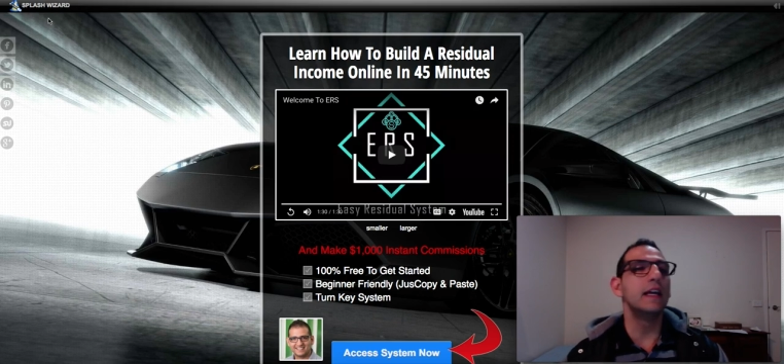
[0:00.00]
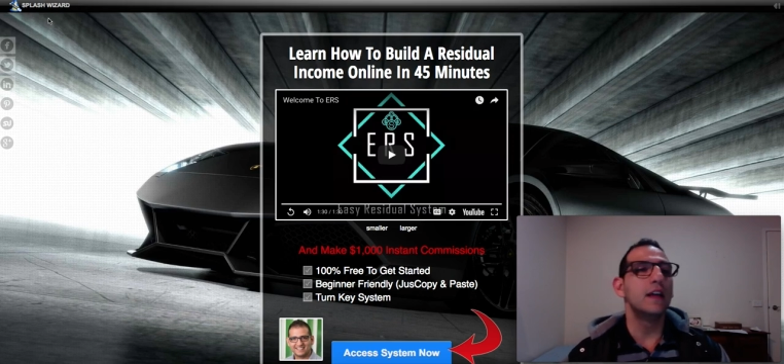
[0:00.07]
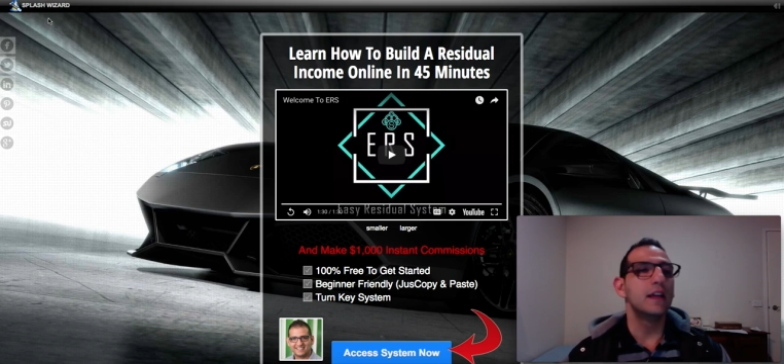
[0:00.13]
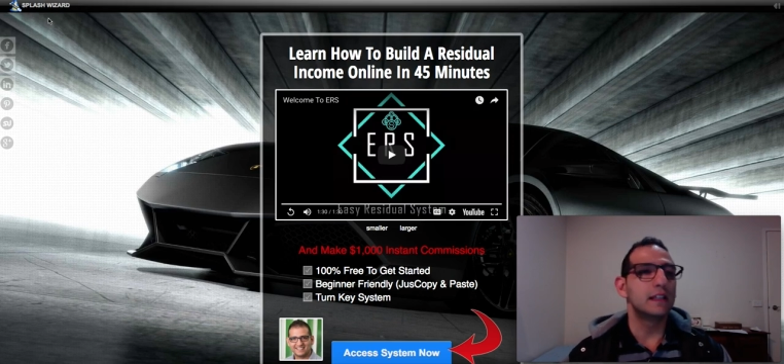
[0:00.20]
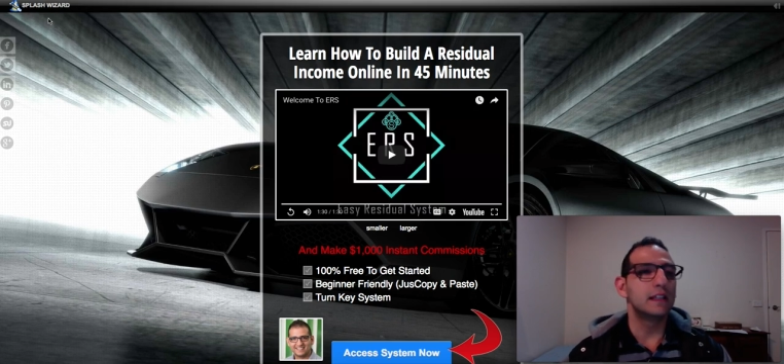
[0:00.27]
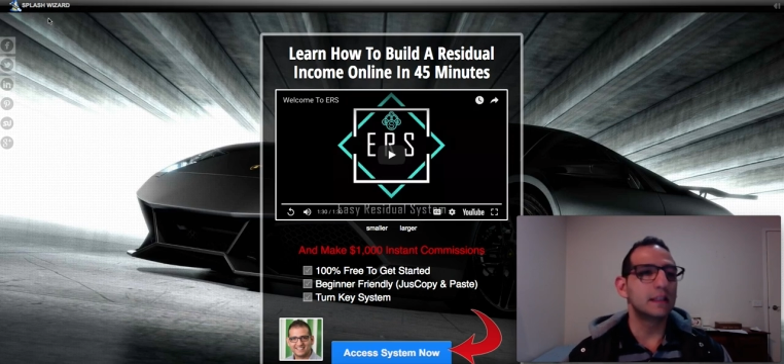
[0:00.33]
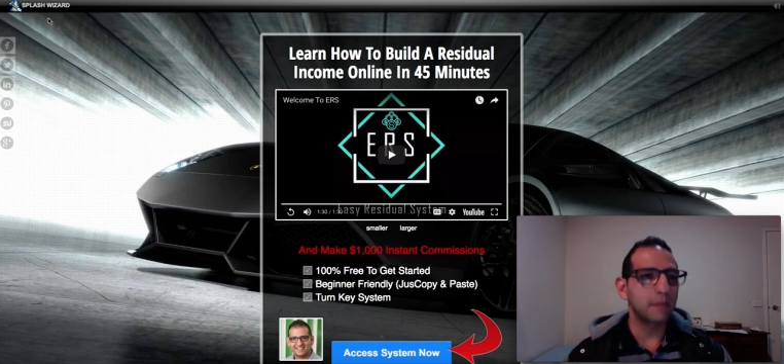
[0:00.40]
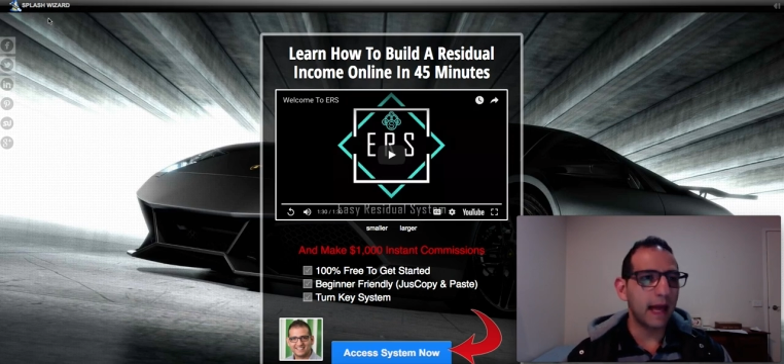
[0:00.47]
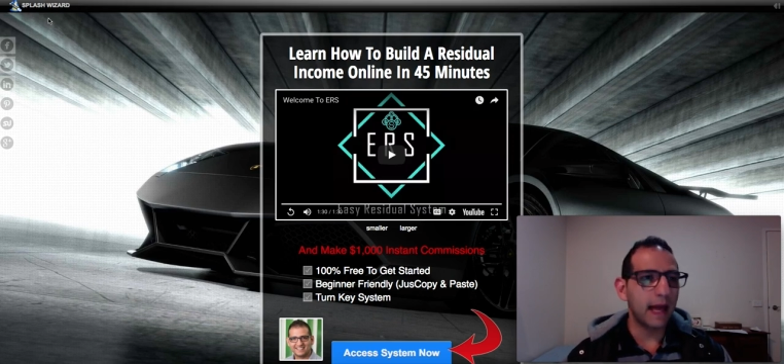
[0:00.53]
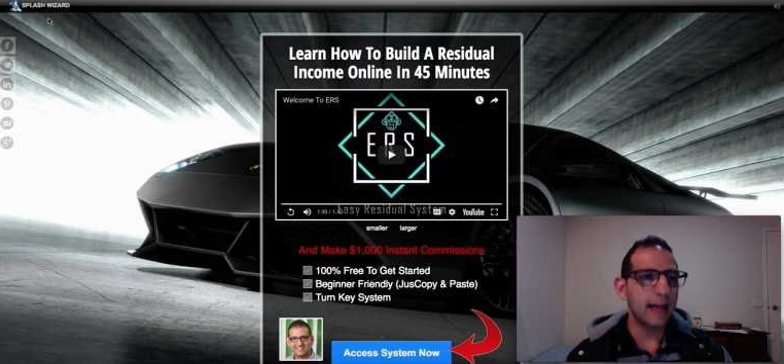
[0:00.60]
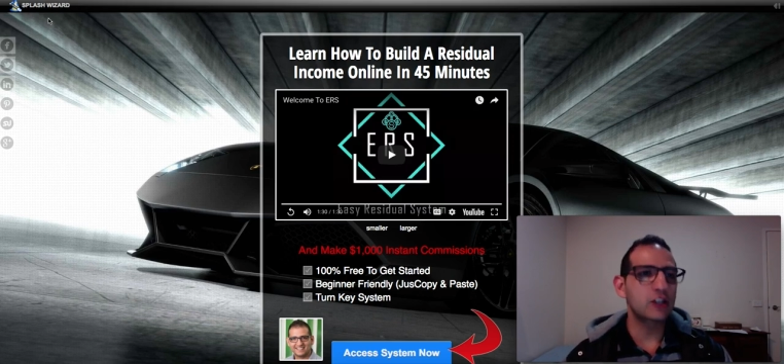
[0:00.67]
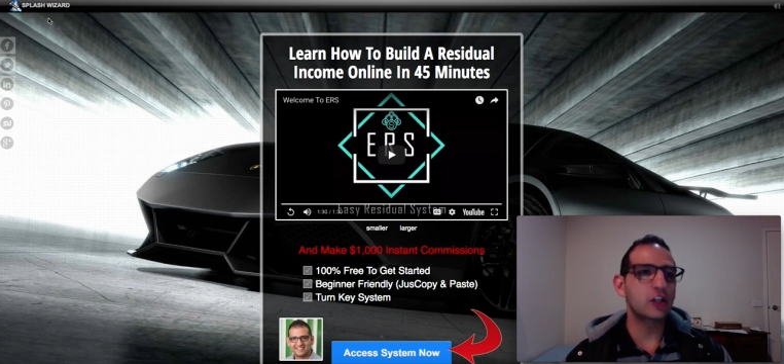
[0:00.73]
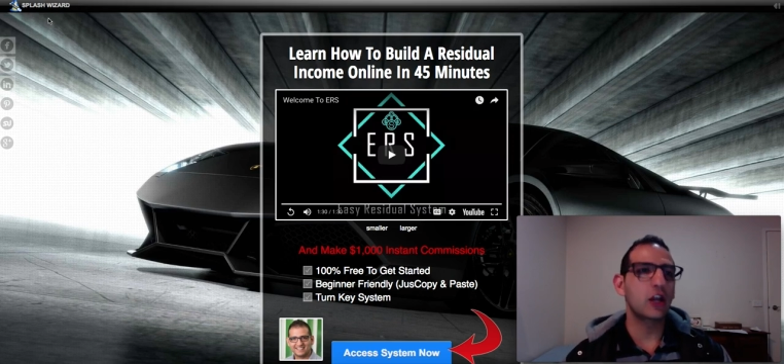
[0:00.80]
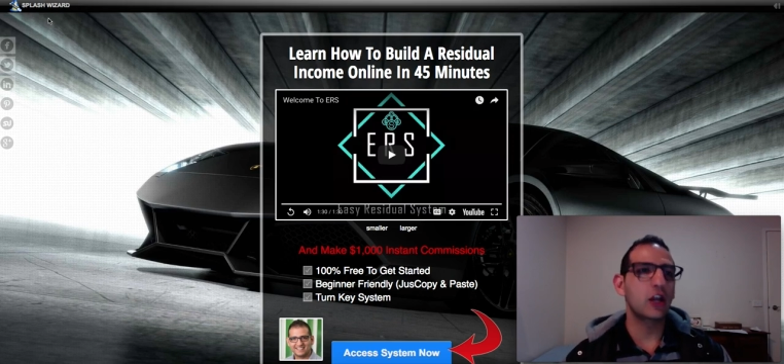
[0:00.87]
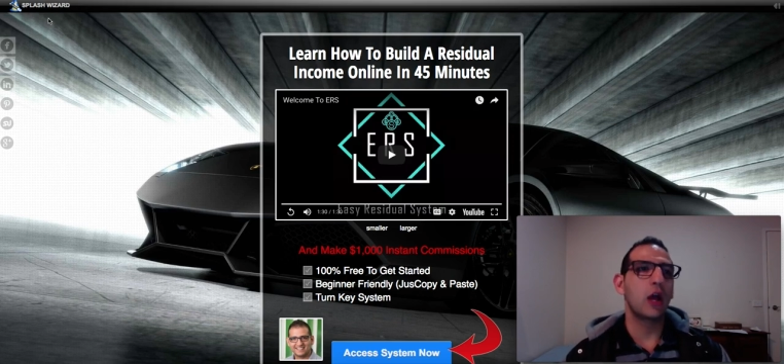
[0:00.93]

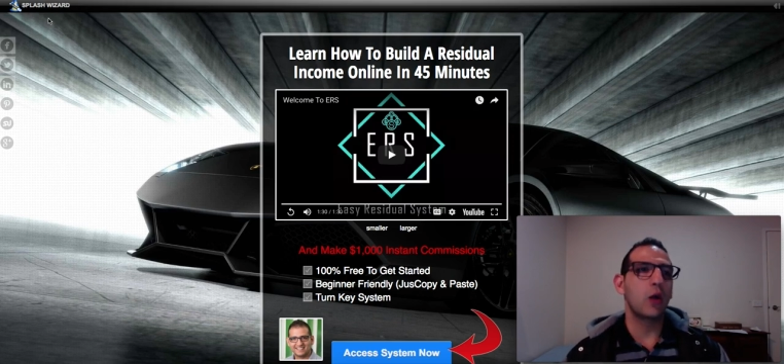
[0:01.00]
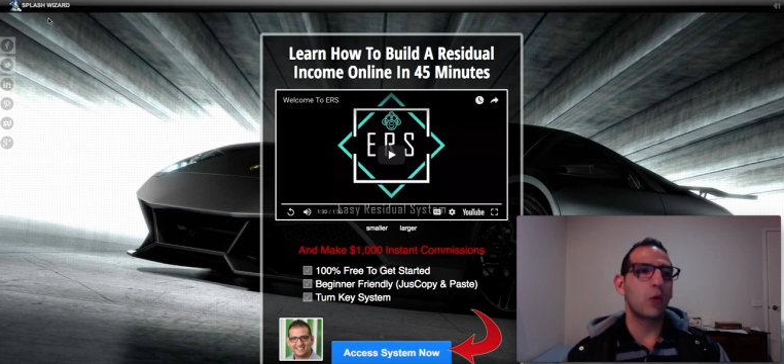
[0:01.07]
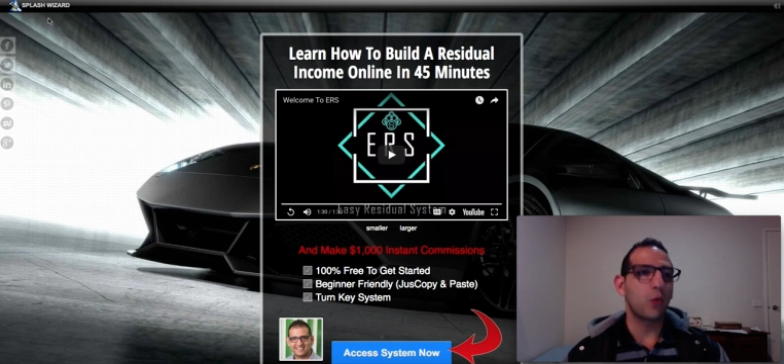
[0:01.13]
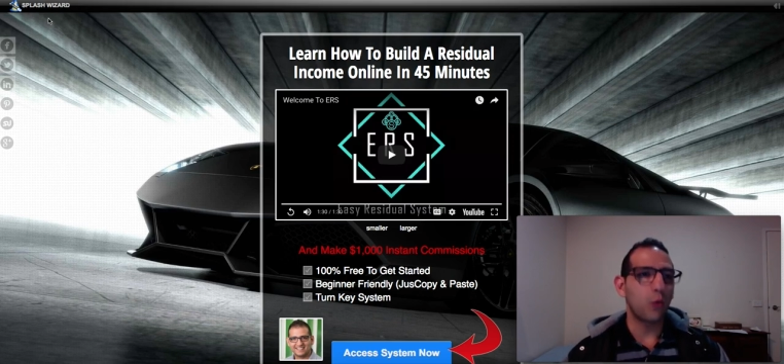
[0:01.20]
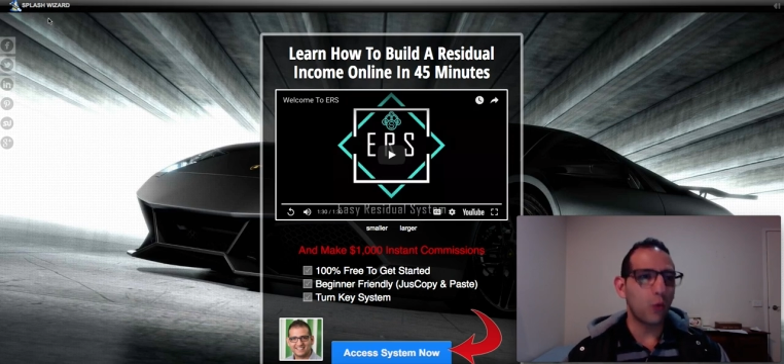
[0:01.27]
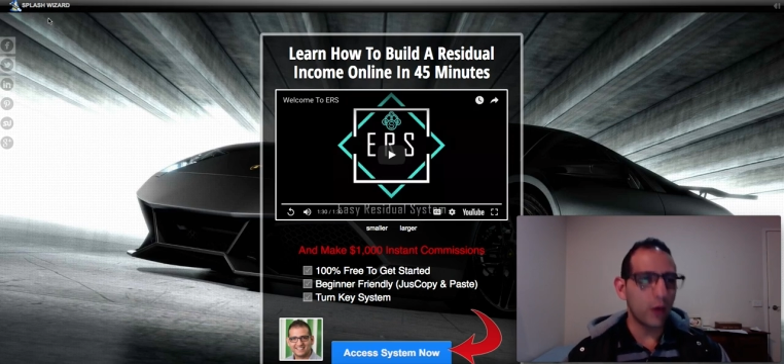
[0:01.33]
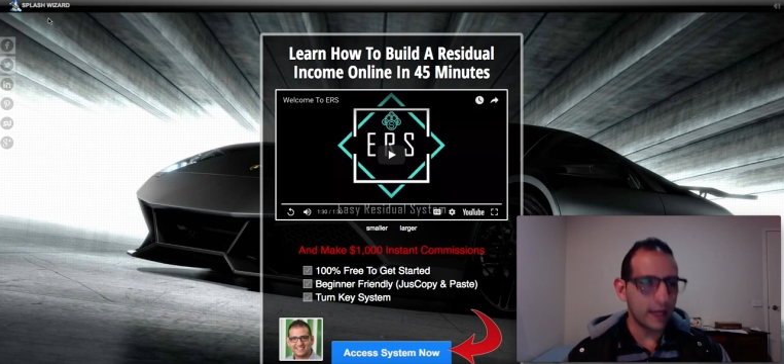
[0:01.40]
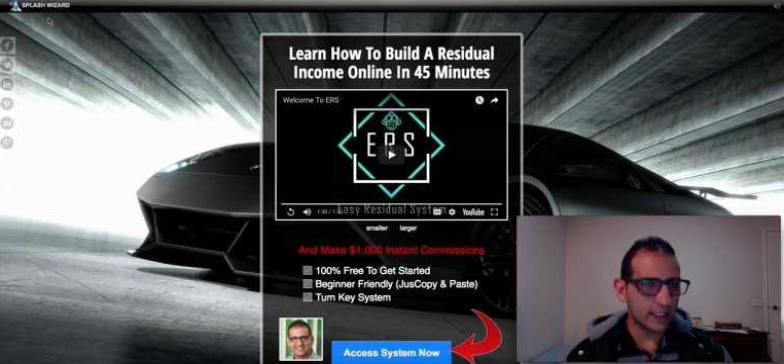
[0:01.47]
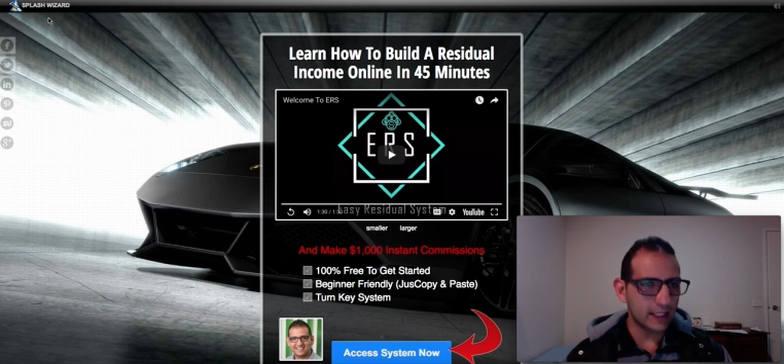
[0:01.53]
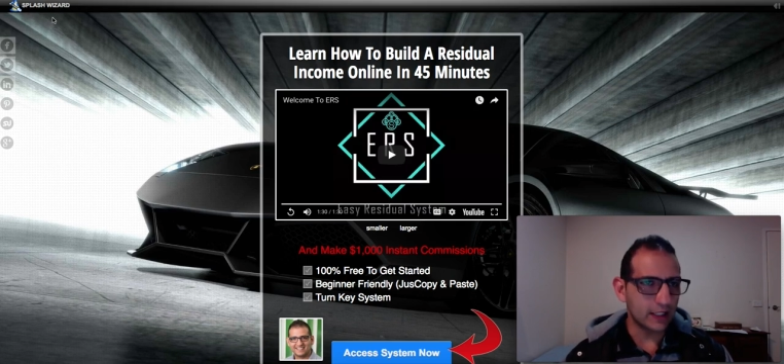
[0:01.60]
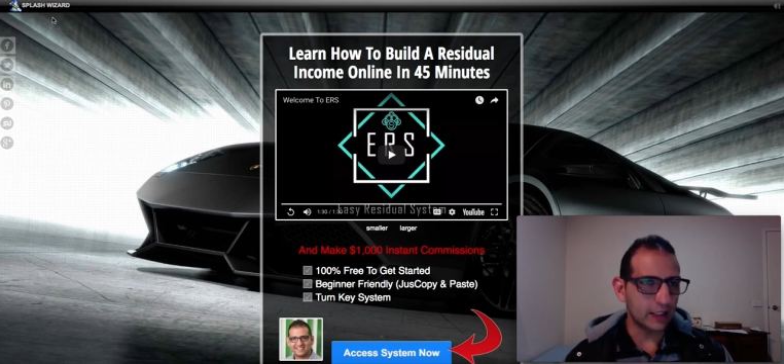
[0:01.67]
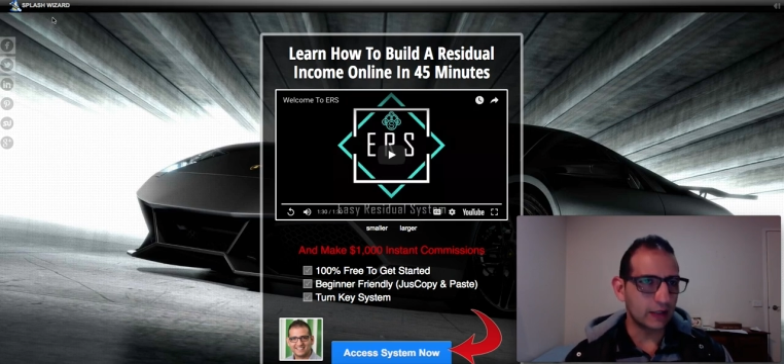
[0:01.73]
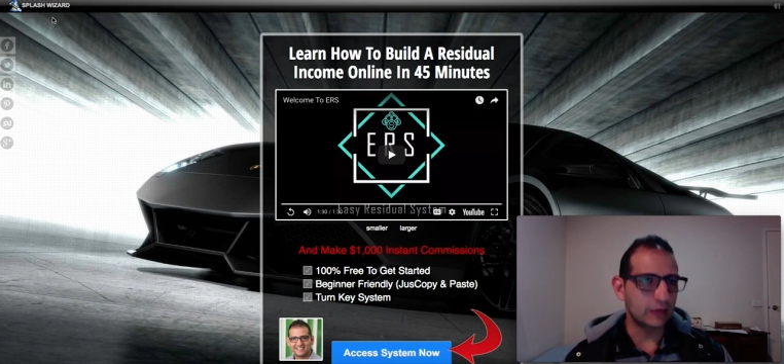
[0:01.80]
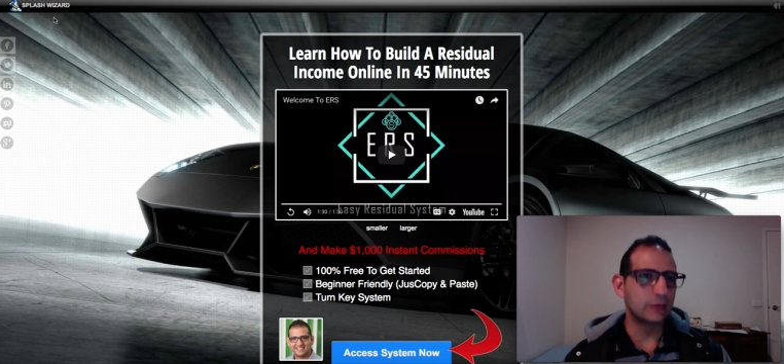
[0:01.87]
Splash Wizard.